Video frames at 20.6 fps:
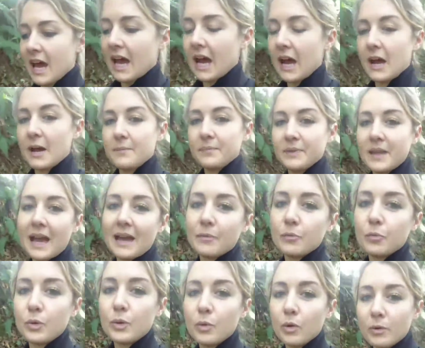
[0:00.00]

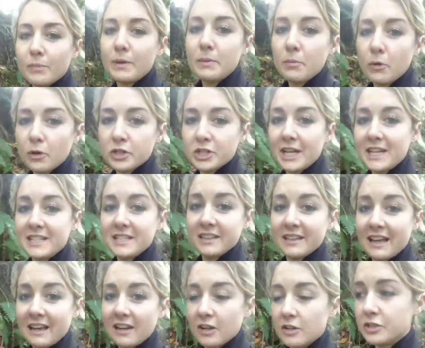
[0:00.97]
And we want to be
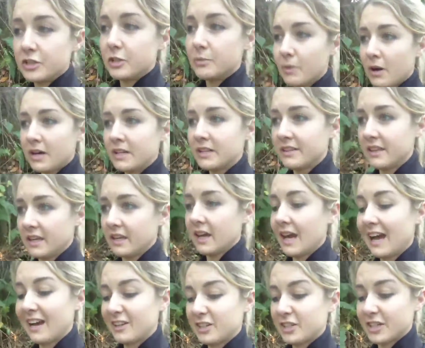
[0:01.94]
modulating that load. So you might think,
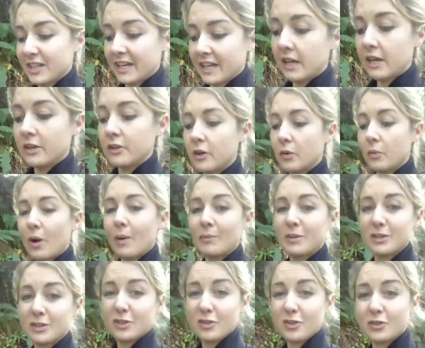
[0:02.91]
actually, you know what, I'm
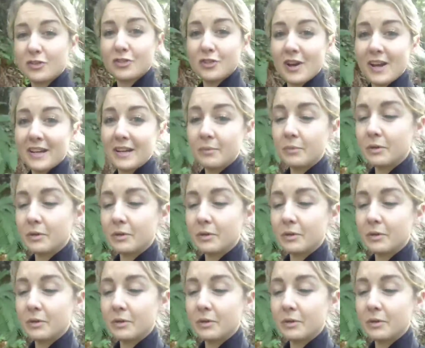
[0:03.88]
going to cross train.